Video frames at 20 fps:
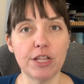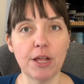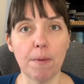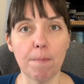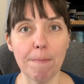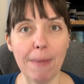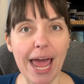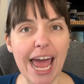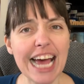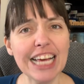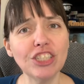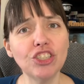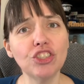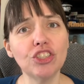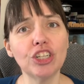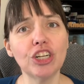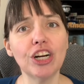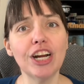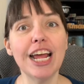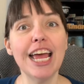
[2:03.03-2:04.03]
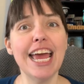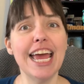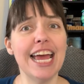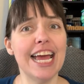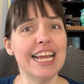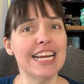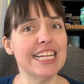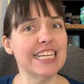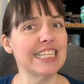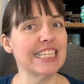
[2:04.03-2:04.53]
master.
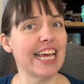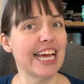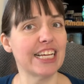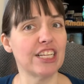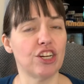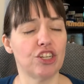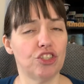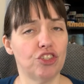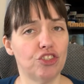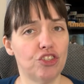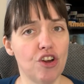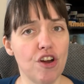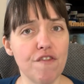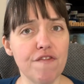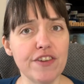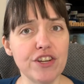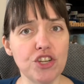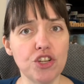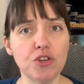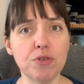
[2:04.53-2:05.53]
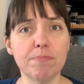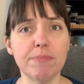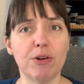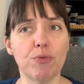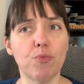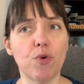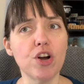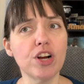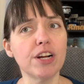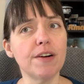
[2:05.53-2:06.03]
And he's like a servant to him and
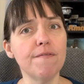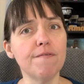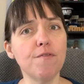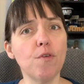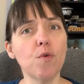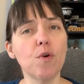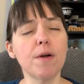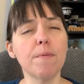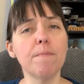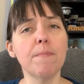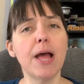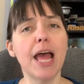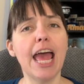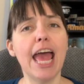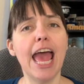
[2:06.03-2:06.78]
working for him.